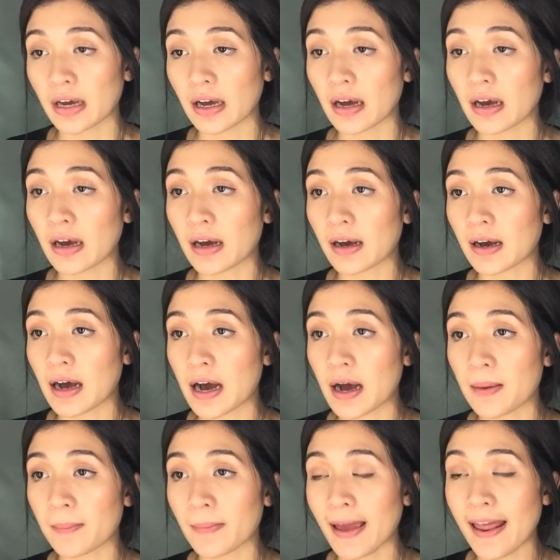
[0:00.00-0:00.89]

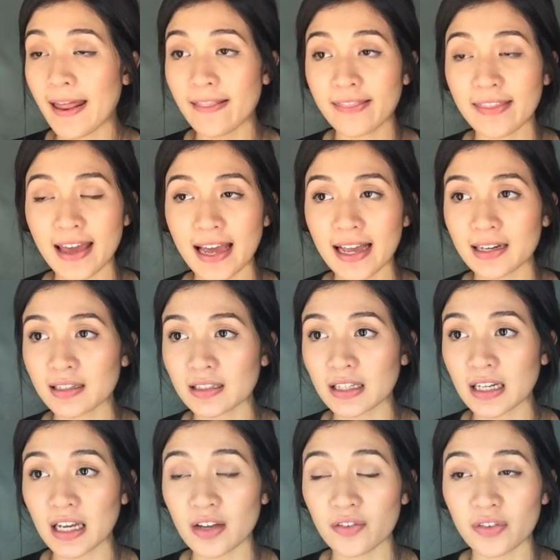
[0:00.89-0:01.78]
and
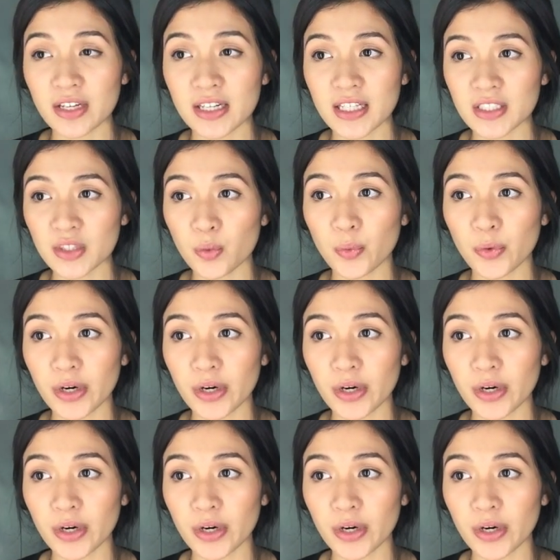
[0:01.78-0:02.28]
then if it doesn't